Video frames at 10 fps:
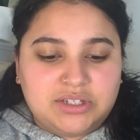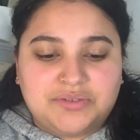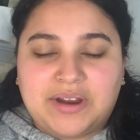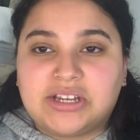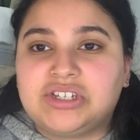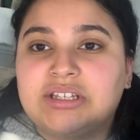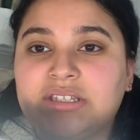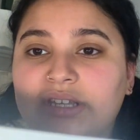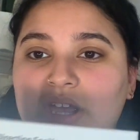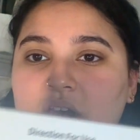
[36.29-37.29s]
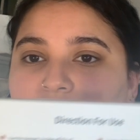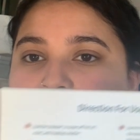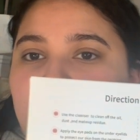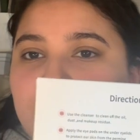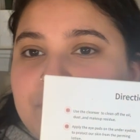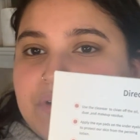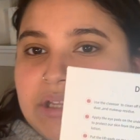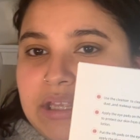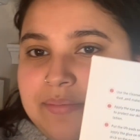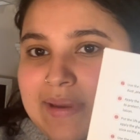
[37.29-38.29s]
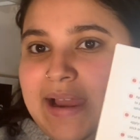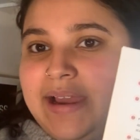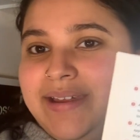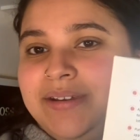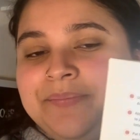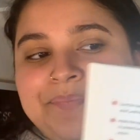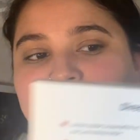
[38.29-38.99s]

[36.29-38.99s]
directions are really bad.